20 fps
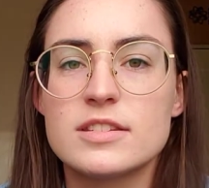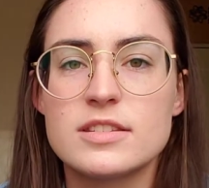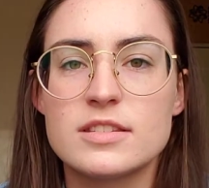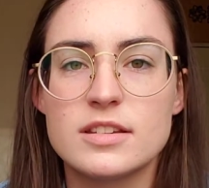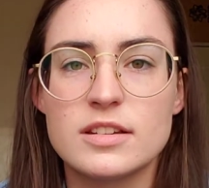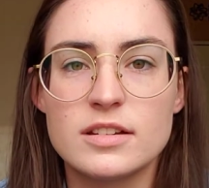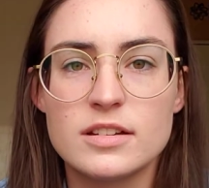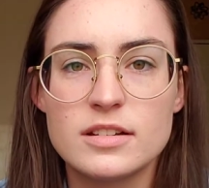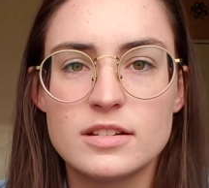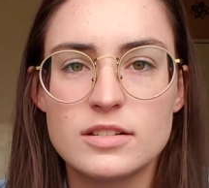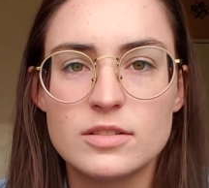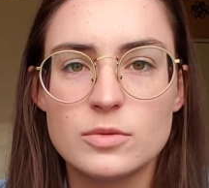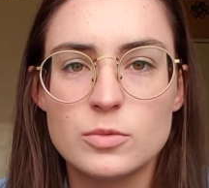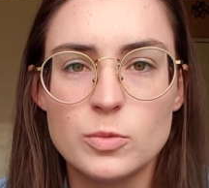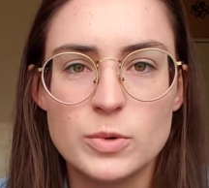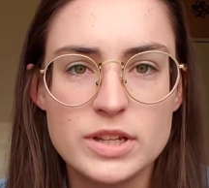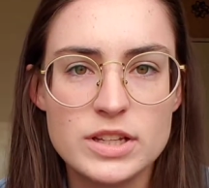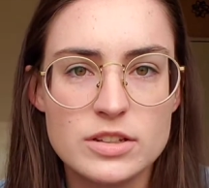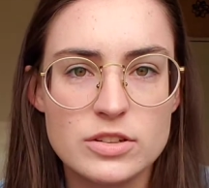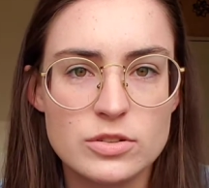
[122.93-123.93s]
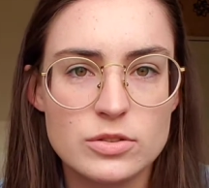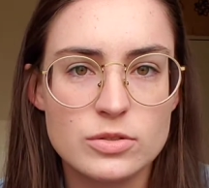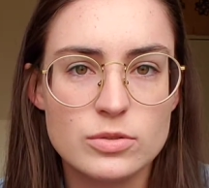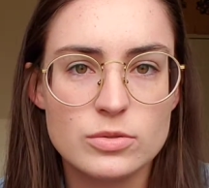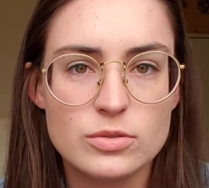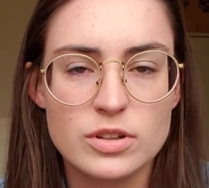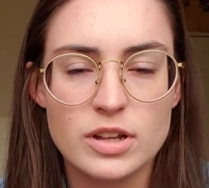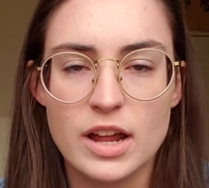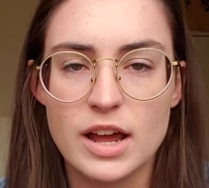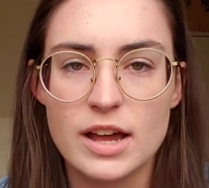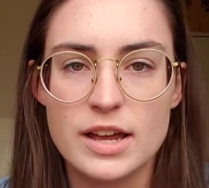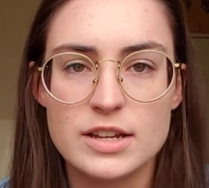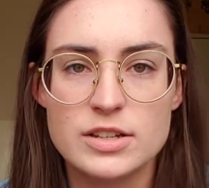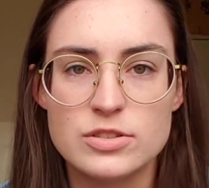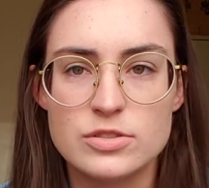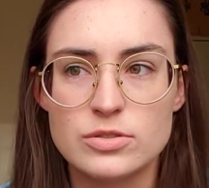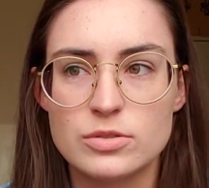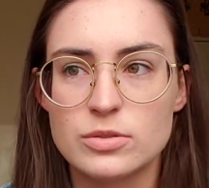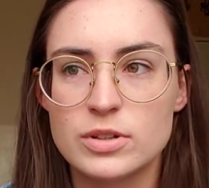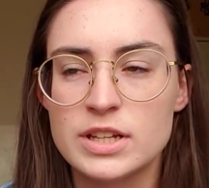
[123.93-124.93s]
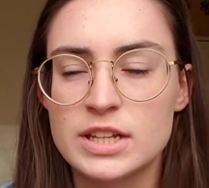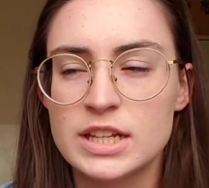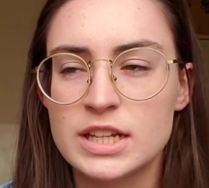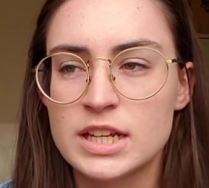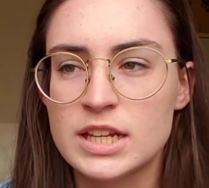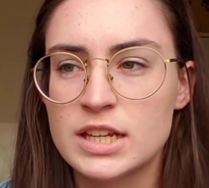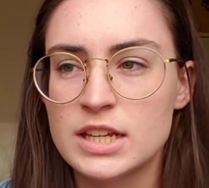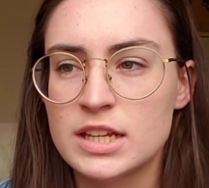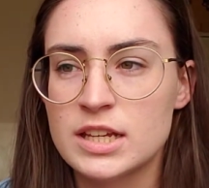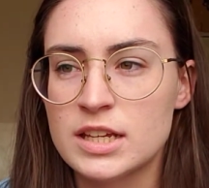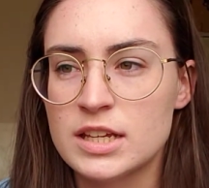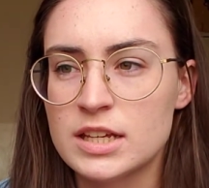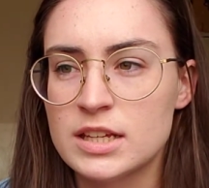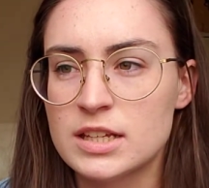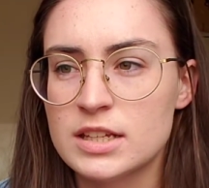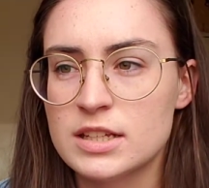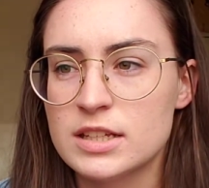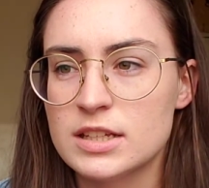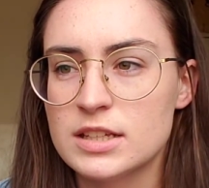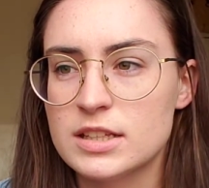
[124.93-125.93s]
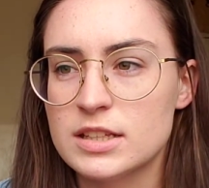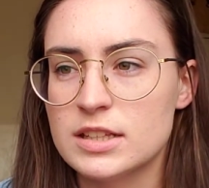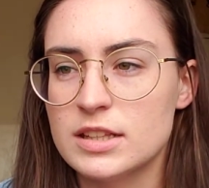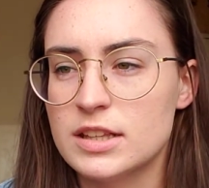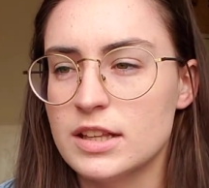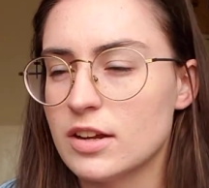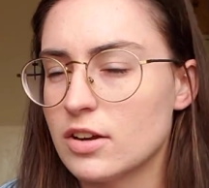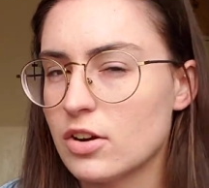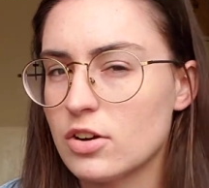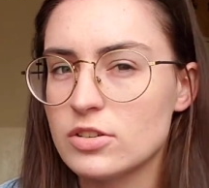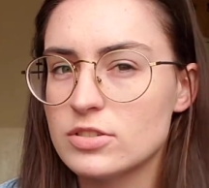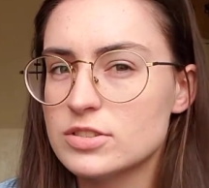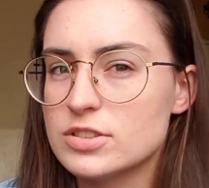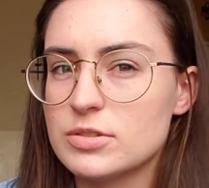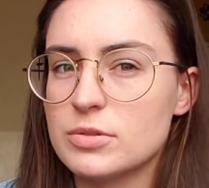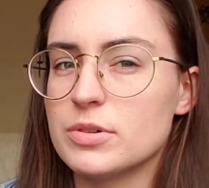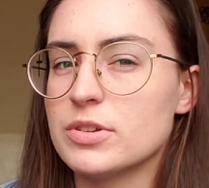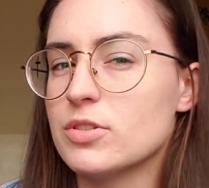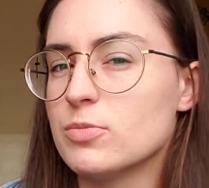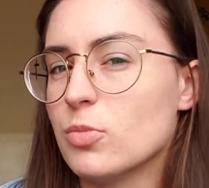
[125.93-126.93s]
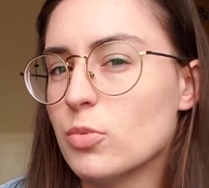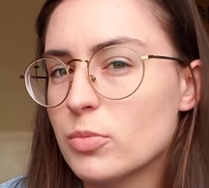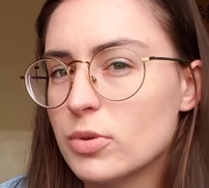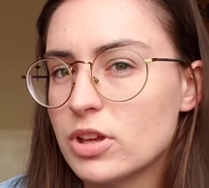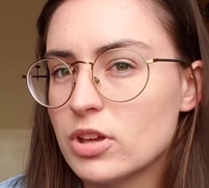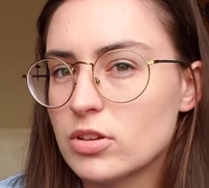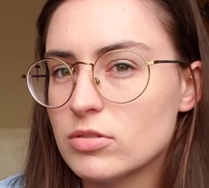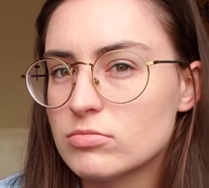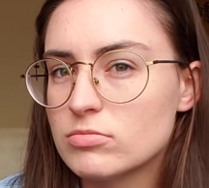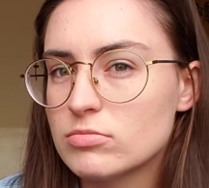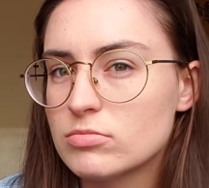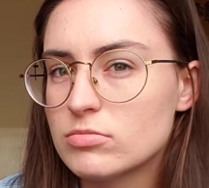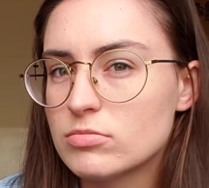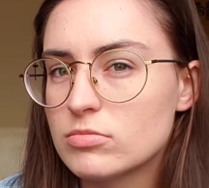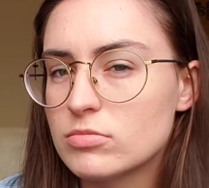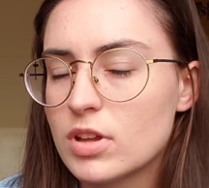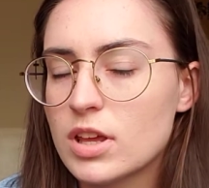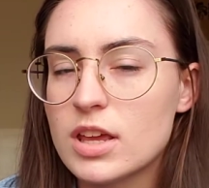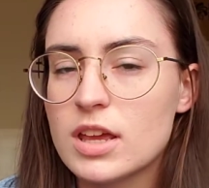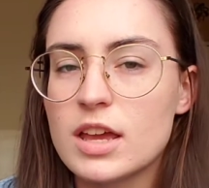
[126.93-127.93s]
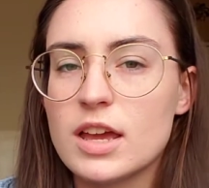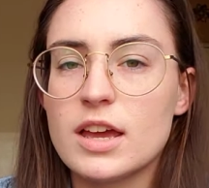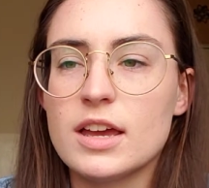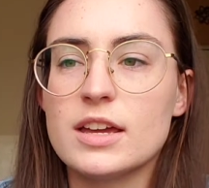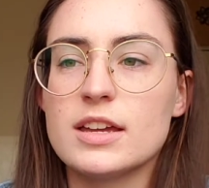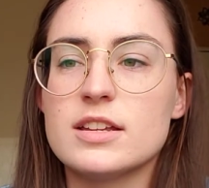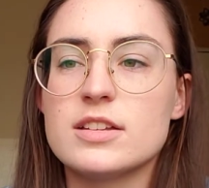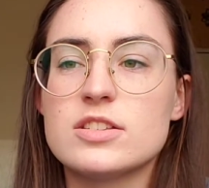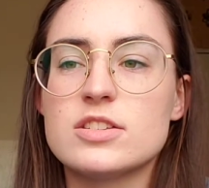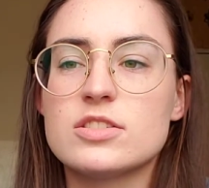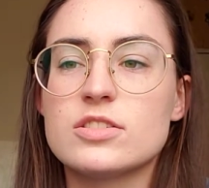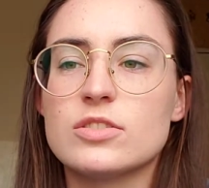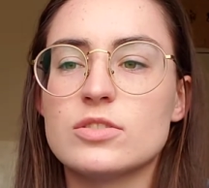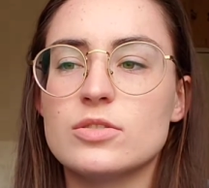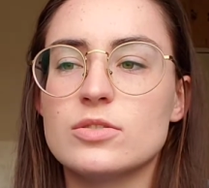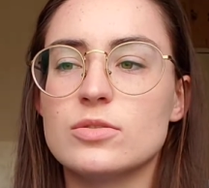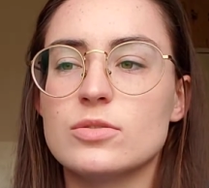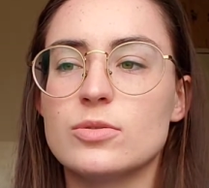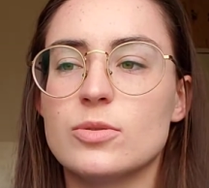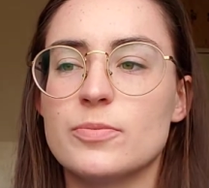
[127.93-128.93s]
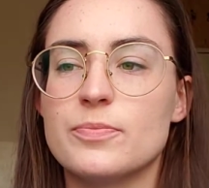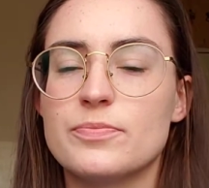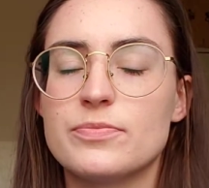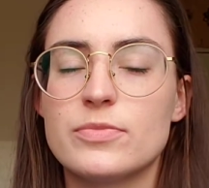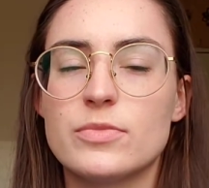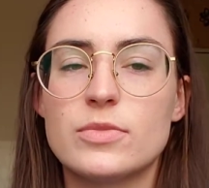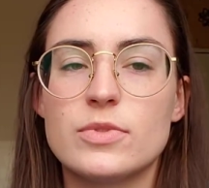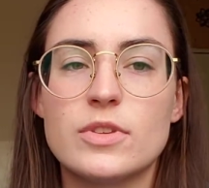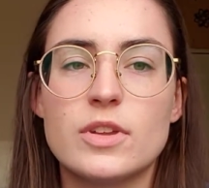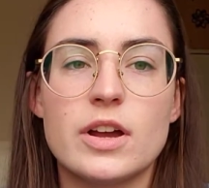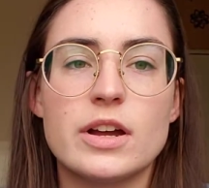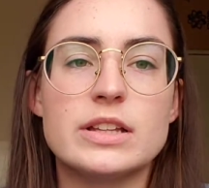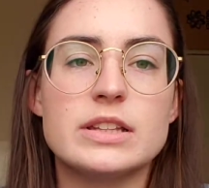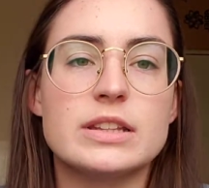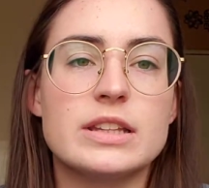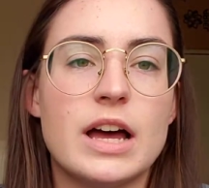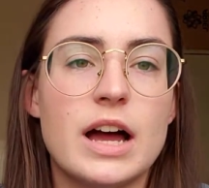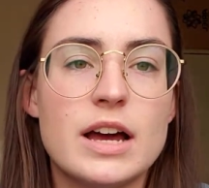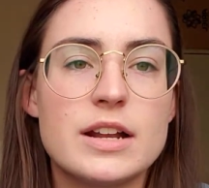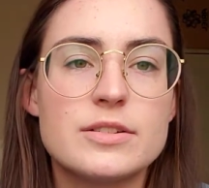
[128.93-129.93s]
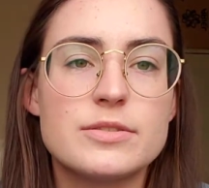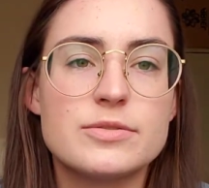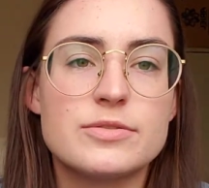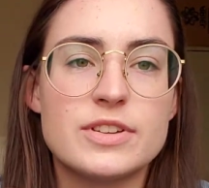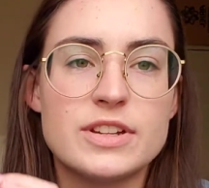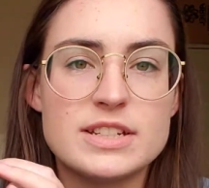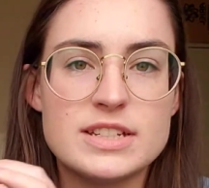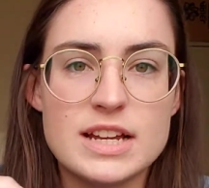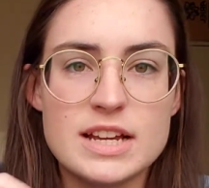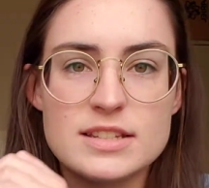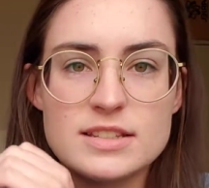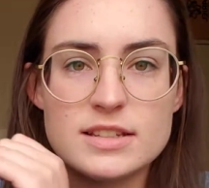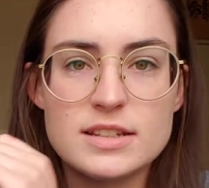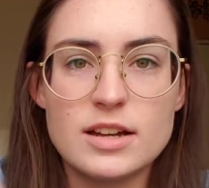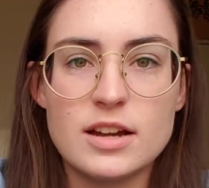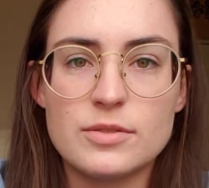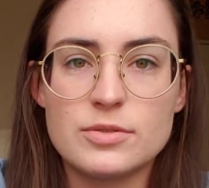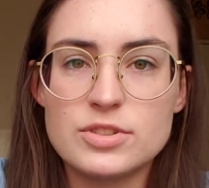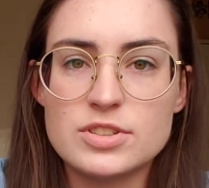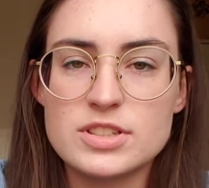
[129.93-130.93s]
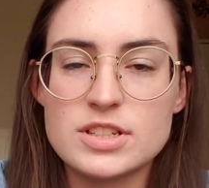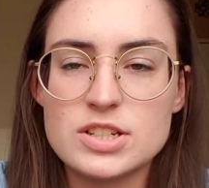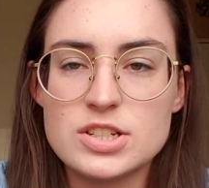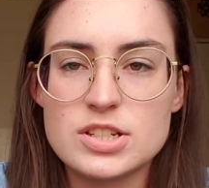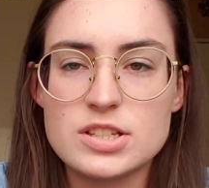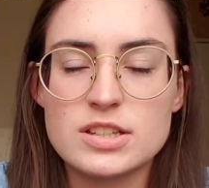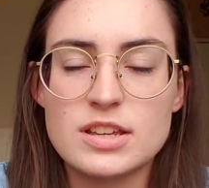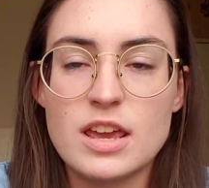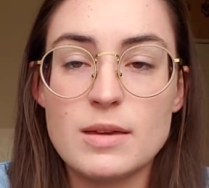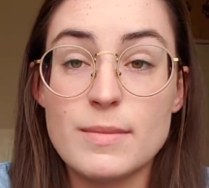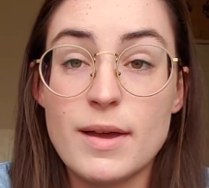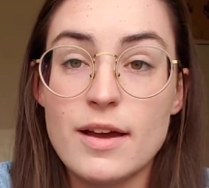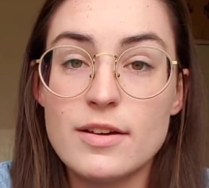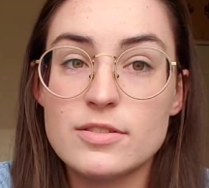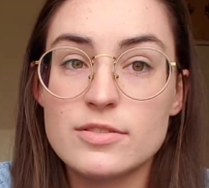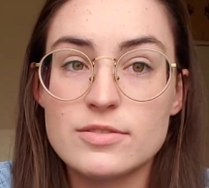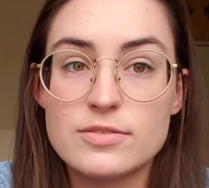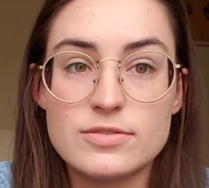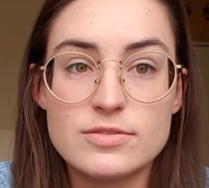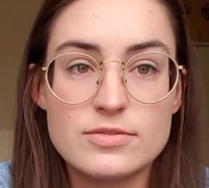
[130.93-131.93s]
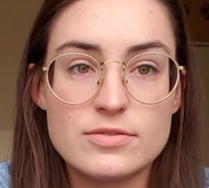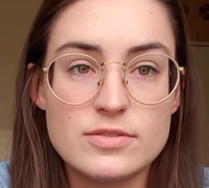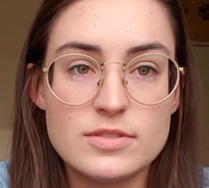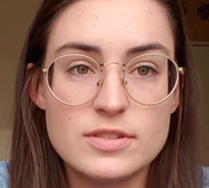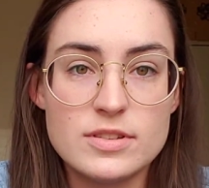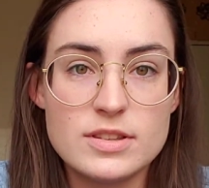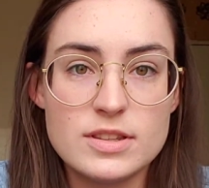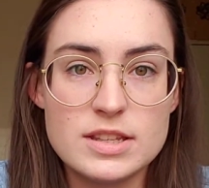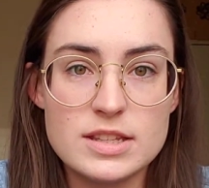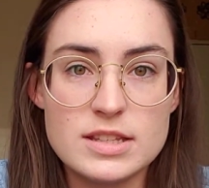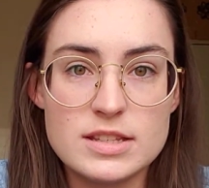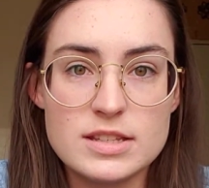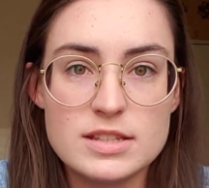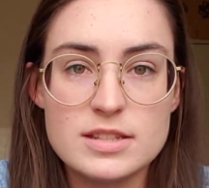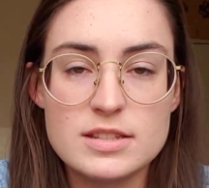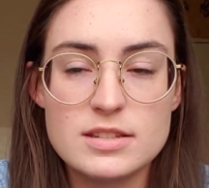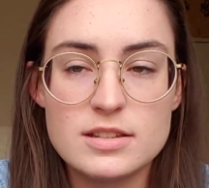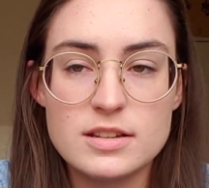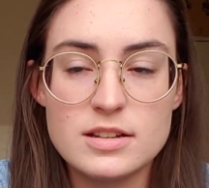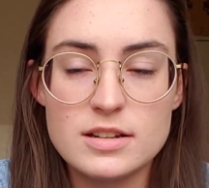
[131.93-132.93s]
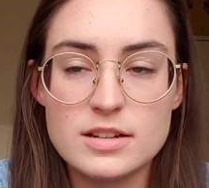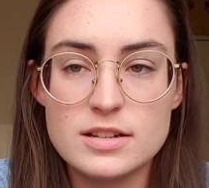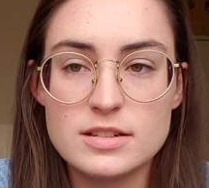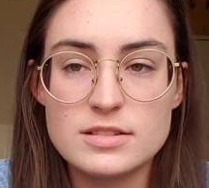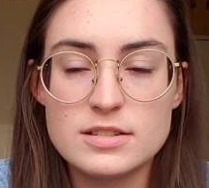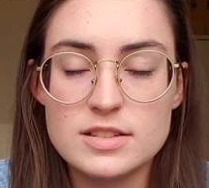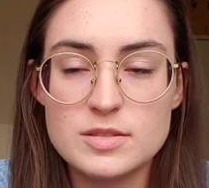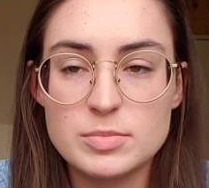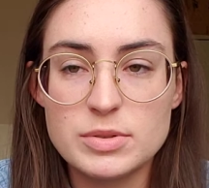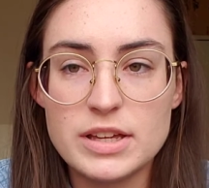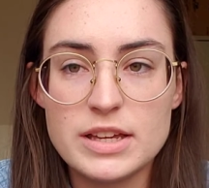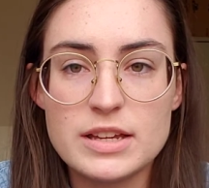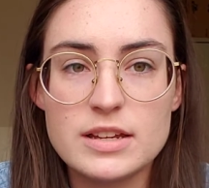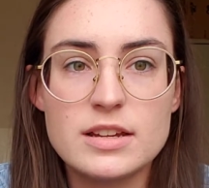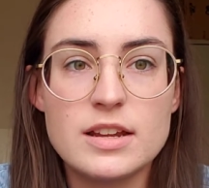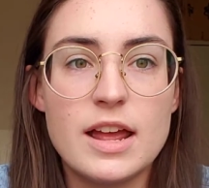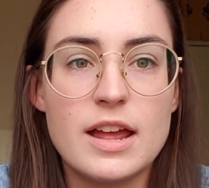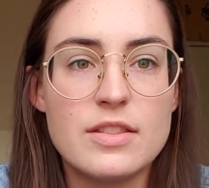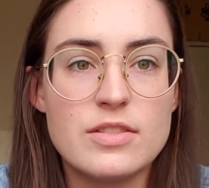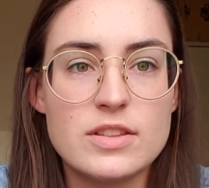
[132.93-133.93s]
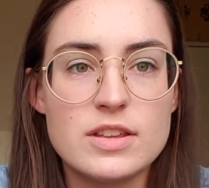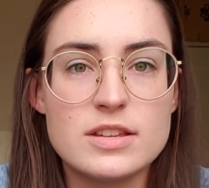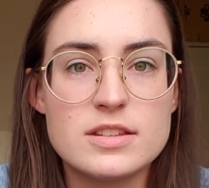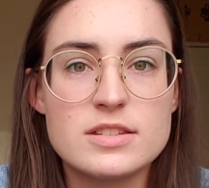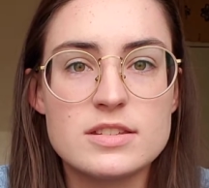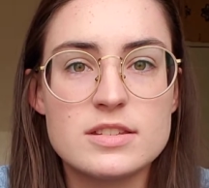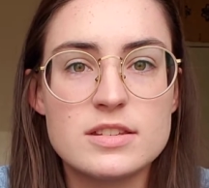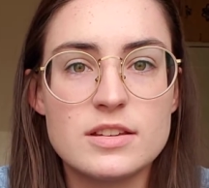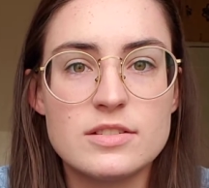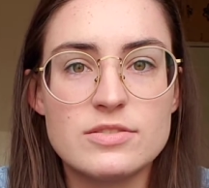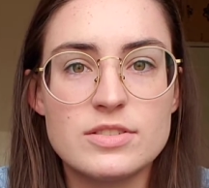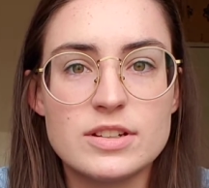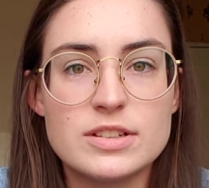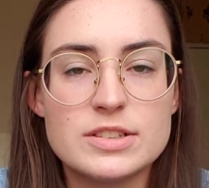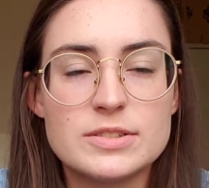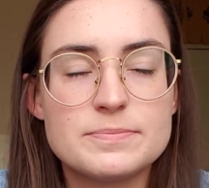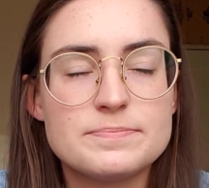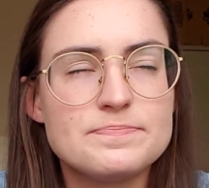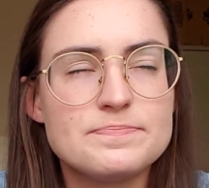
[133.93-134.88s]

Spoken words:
that we do, that I do? They're also a human being. And so a lot of fantastic conversations came out of this display and this event.